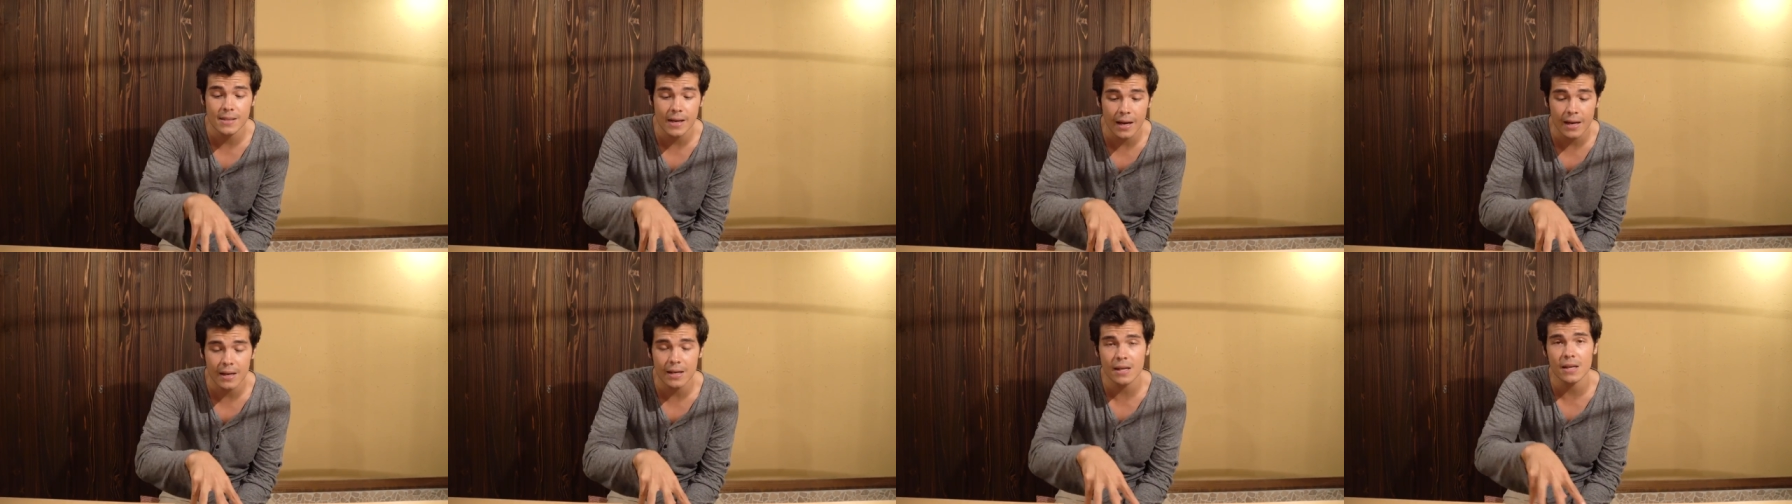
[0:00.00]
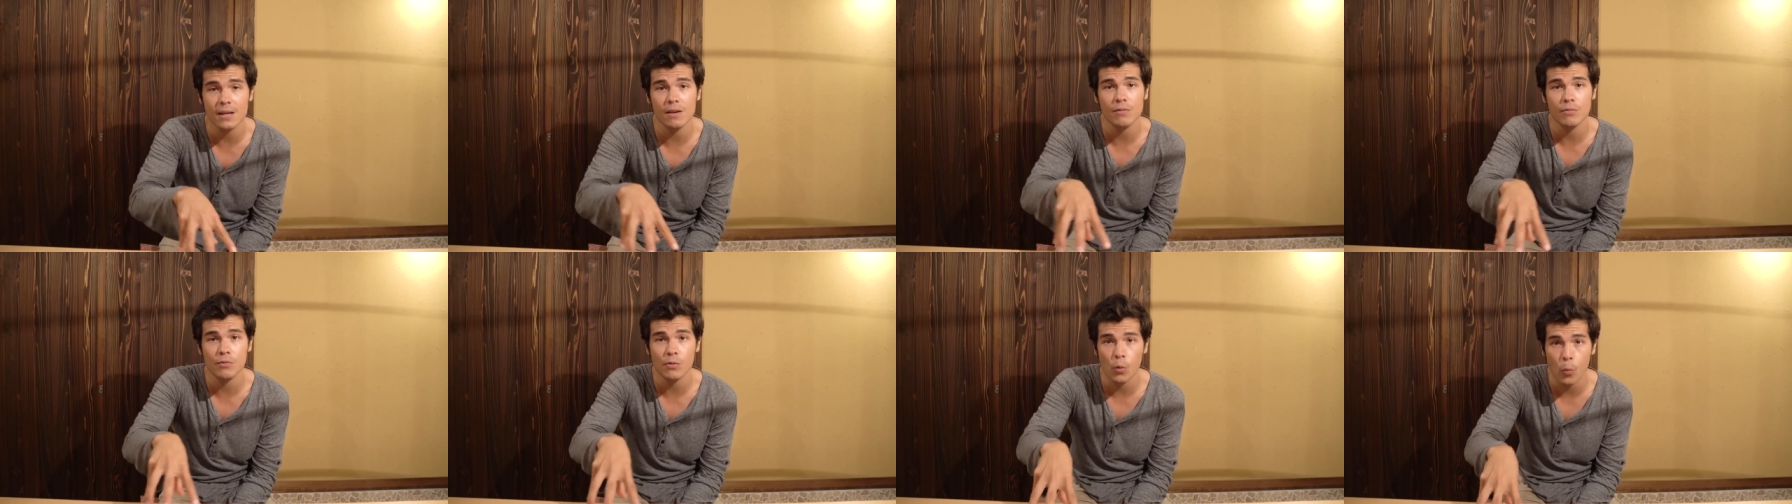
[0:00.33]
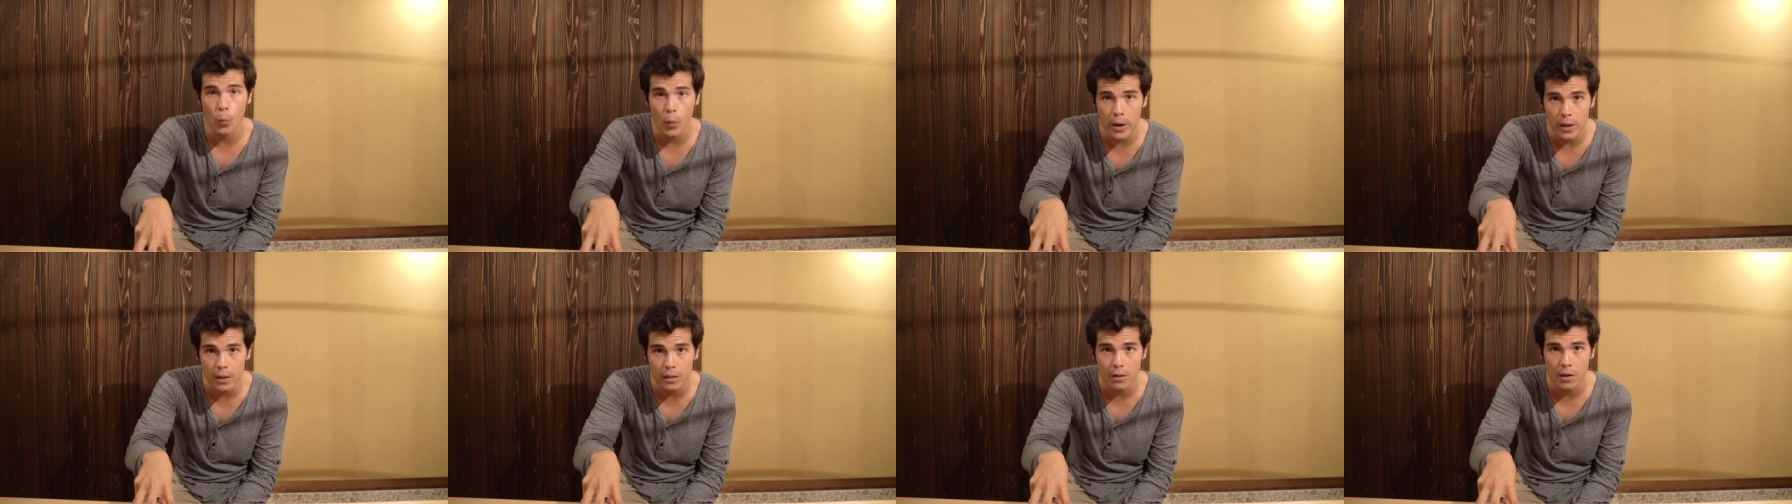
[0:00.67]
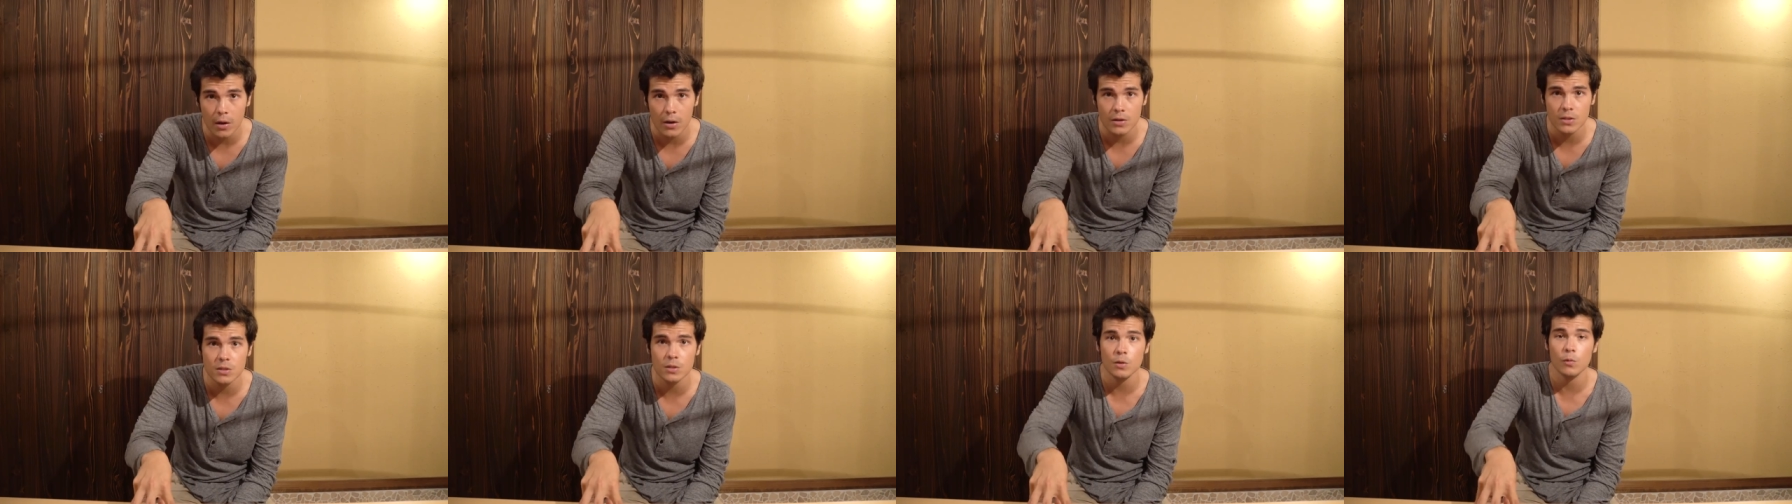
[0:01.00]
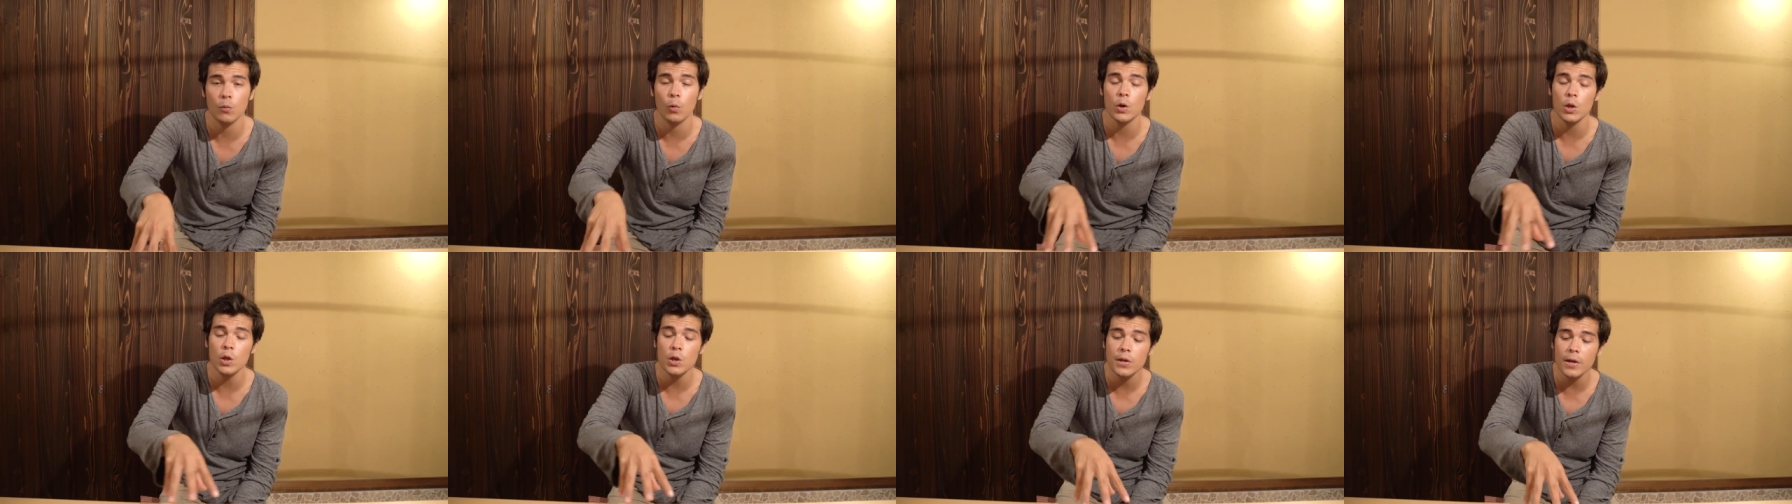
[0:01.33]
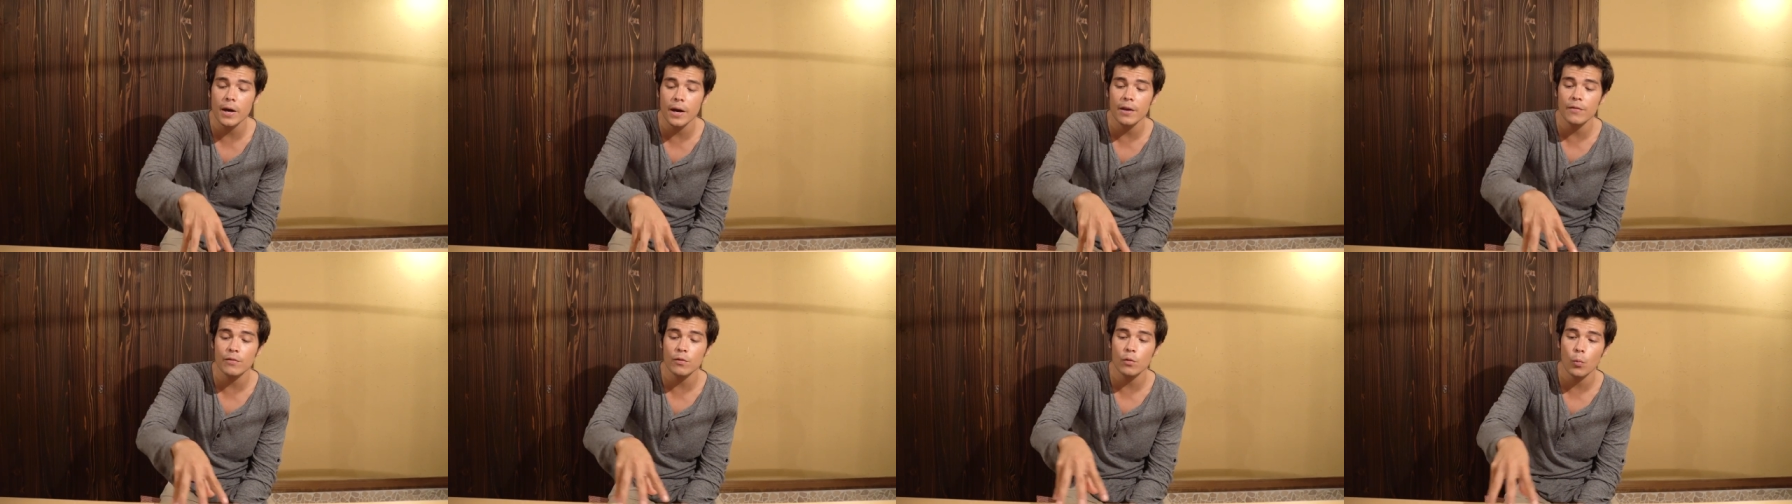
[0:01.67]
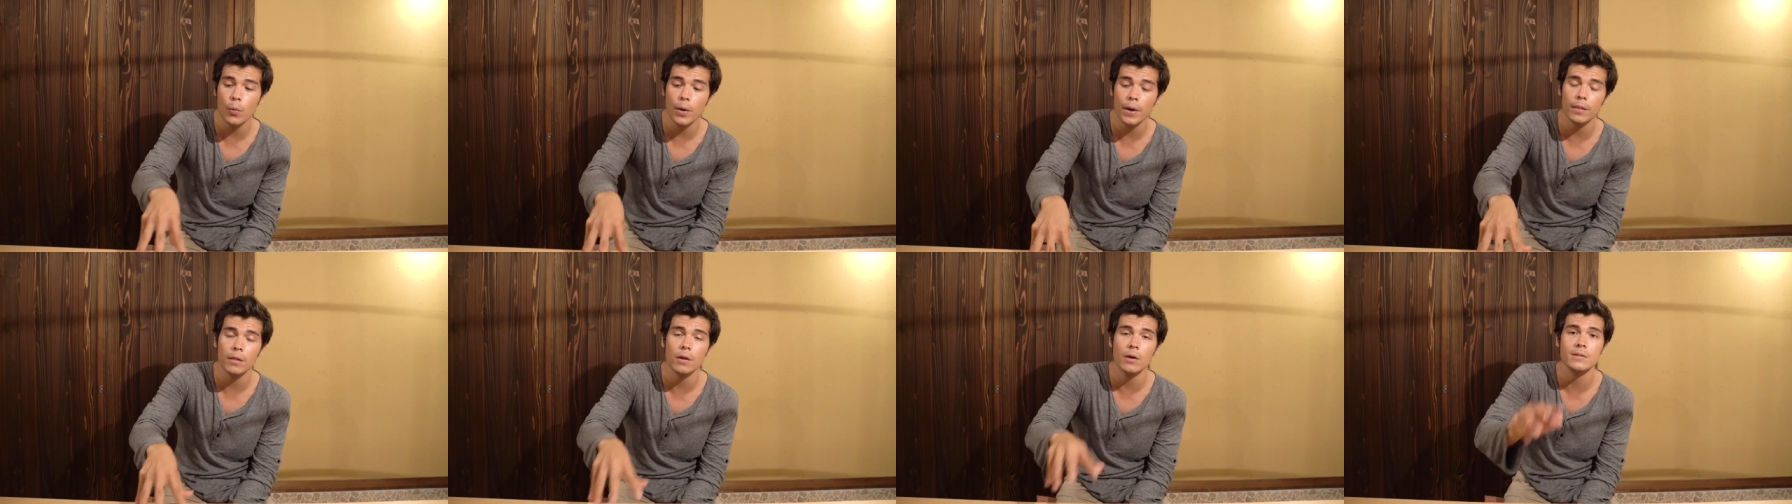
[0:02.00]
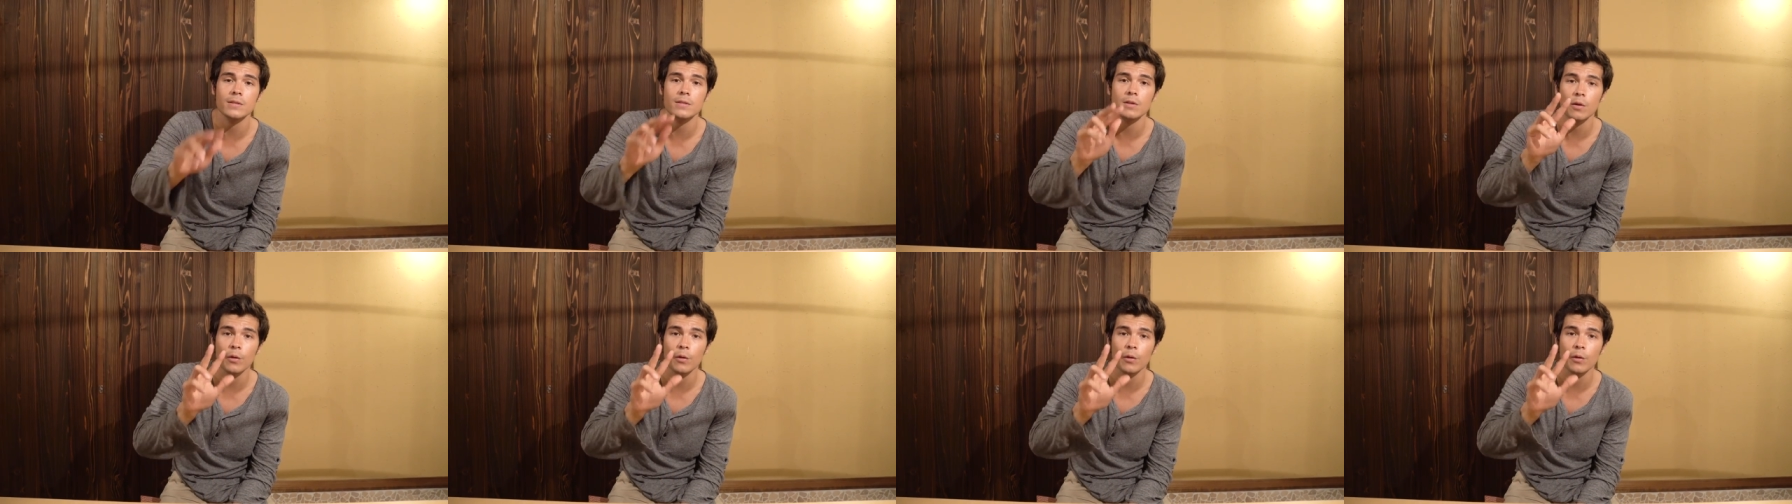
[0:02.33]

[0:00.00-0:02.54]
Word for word: dieting for weight loss. So when you diet for weight loss,